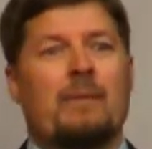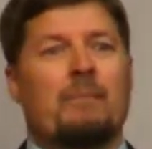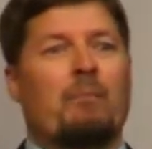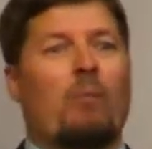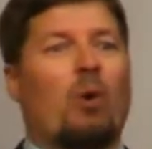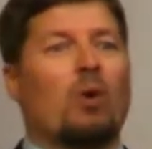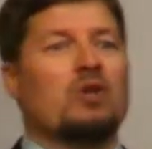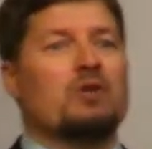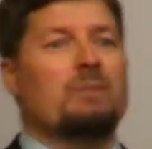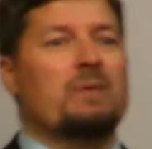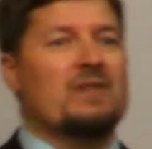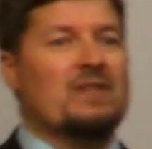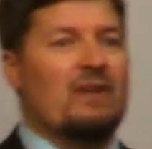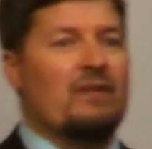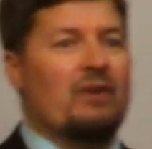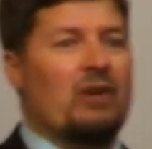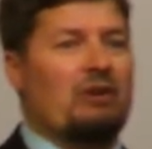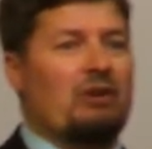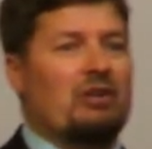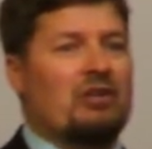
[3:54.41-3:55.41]
more
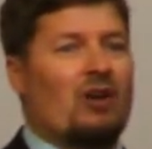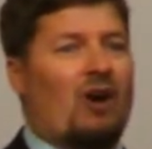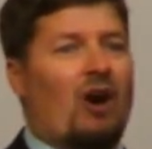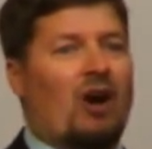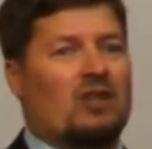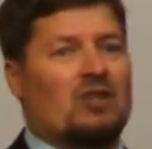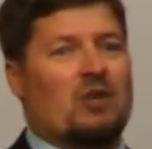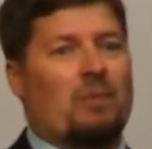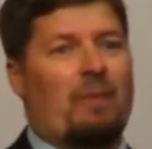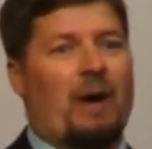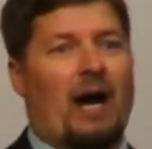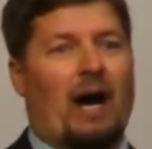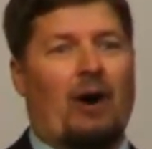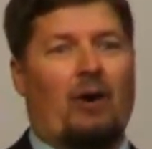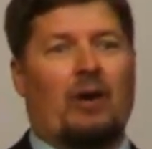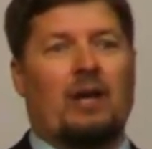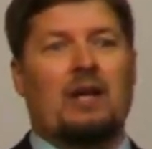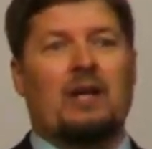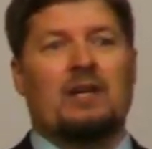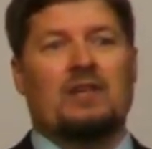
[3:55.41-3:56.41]
specifically talks
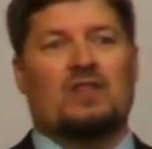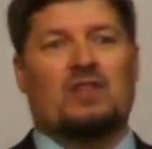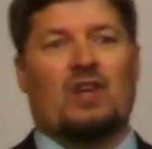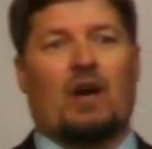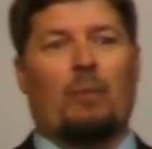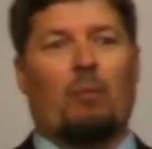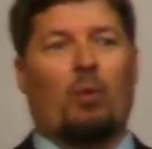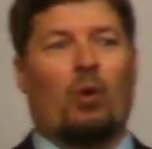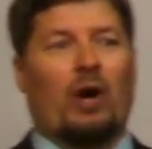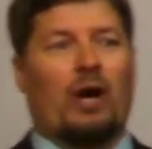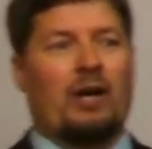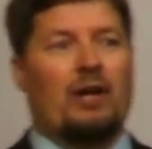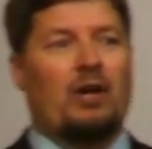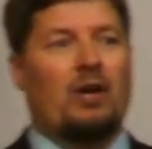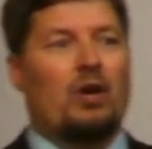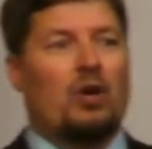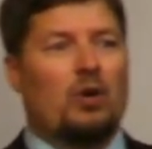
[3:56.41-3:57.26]
about someone